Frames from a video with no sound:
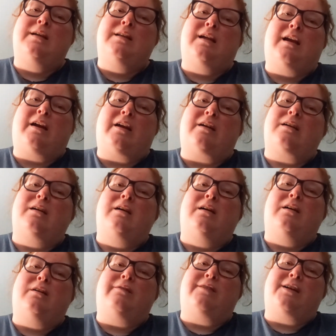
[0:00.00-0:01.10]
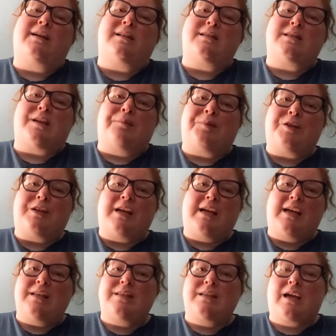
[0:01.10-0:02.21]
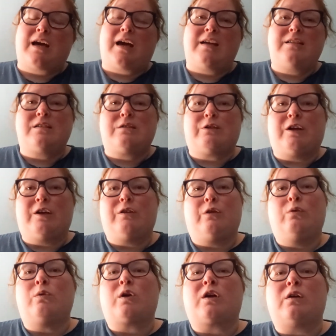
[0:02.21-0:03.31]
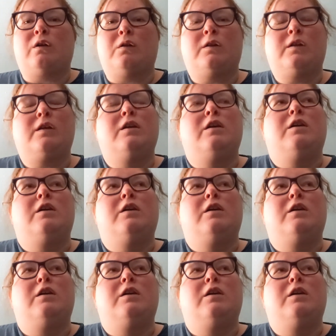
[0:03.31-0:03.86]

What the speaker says: that our overconsumption has caused throughout the world.